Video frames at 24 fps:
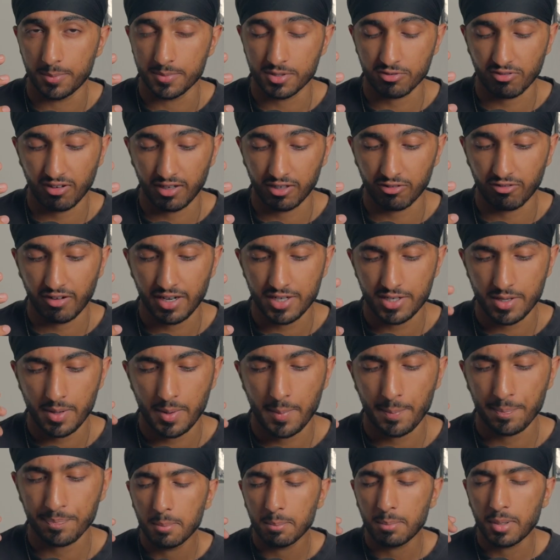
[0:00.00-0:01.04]
screen grid.
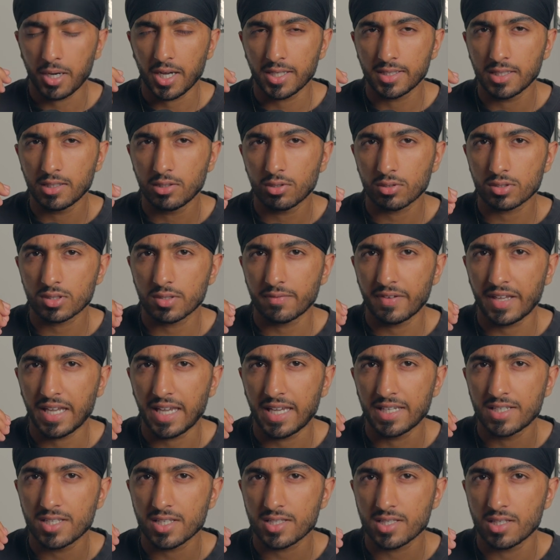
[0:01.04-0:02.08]
By the looks of it,
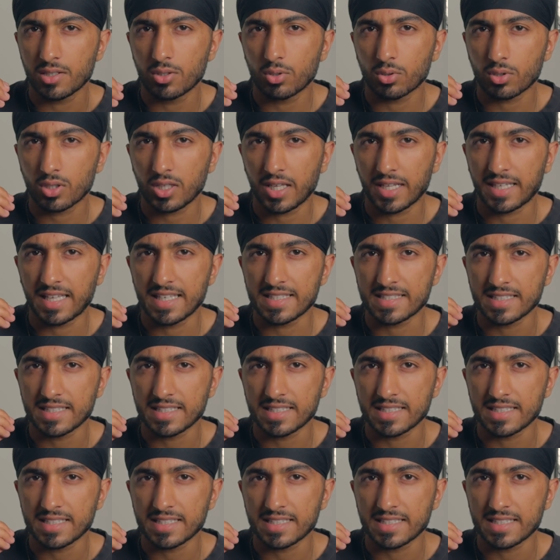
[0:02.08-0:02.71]
it doesn't look like it's